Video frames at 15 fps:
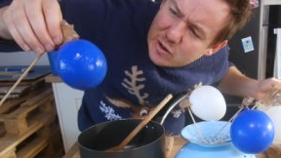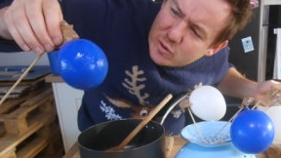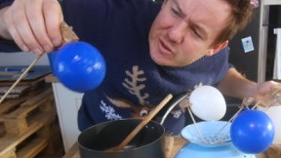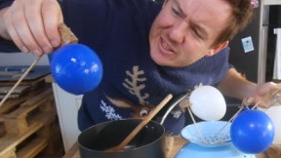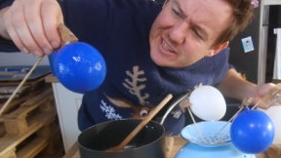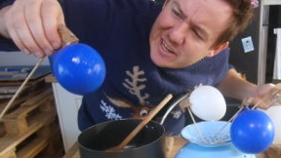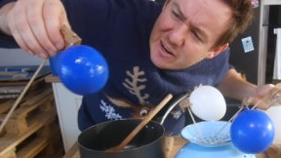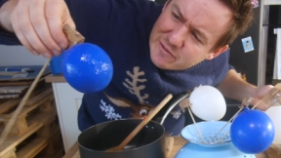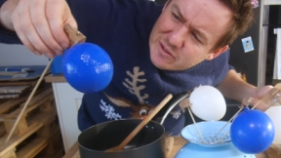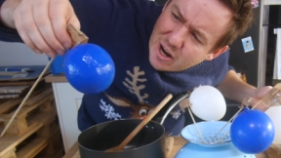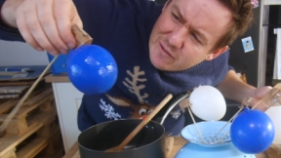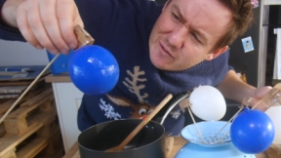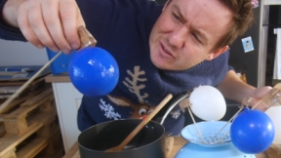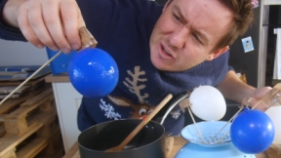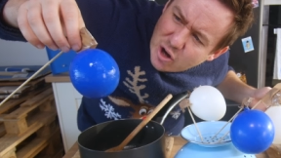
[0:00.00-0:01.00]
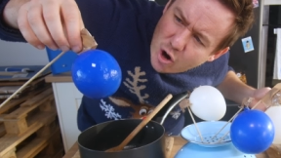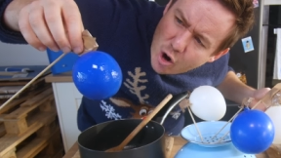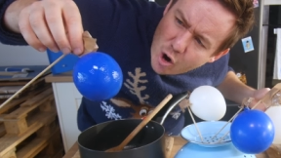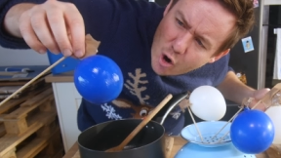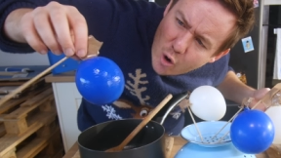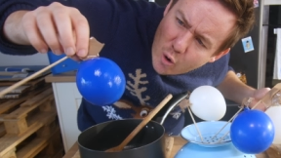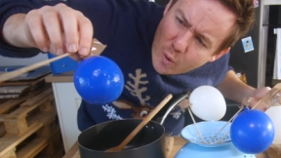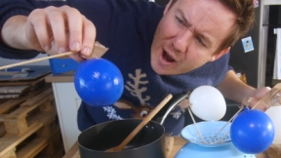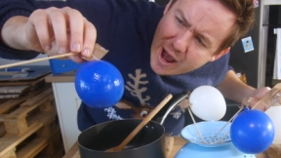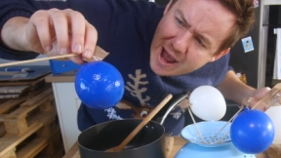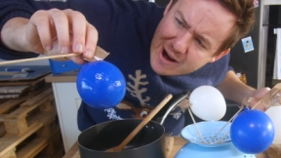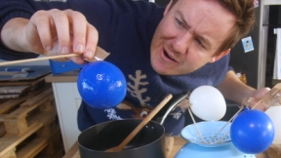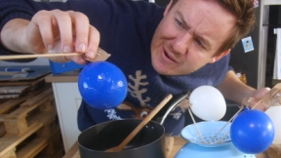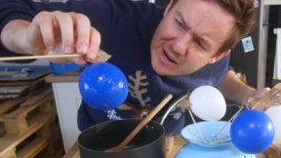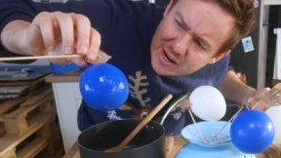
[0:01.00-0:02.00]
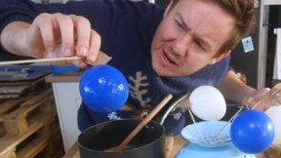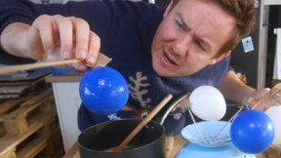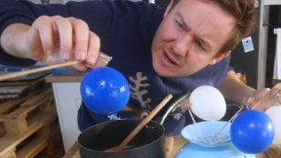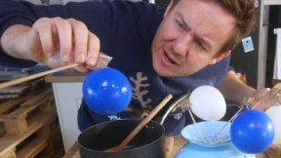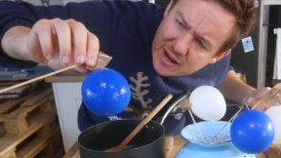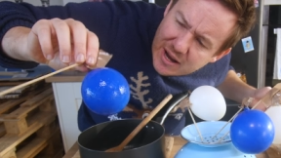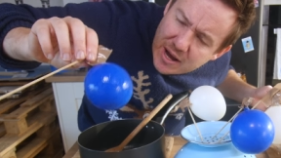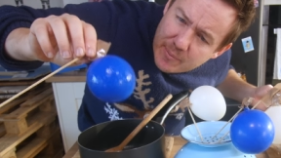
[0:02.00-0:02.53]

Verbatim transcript: glossy. I've covered the whole area